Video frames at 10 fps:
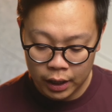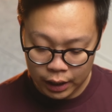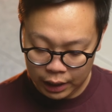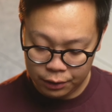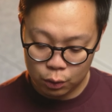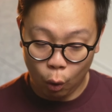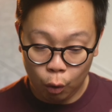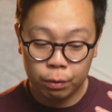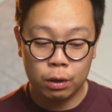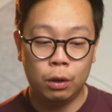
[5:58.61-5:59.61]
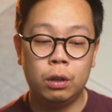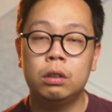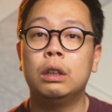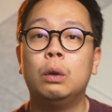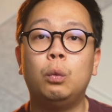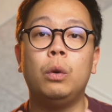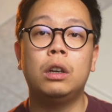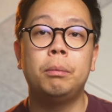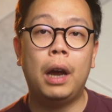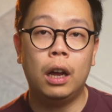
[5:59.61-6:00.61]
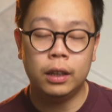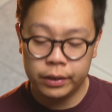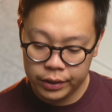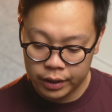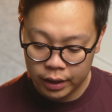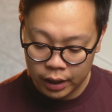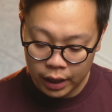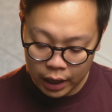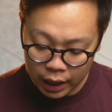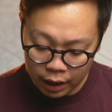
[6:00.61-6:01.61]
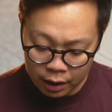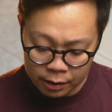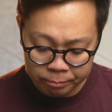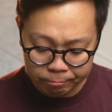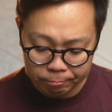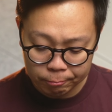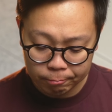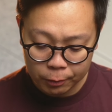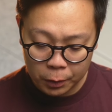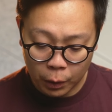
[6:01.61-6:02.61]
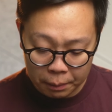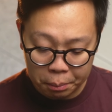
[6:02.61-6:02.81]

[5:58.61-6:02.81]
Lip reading: it's overall well balanced and quite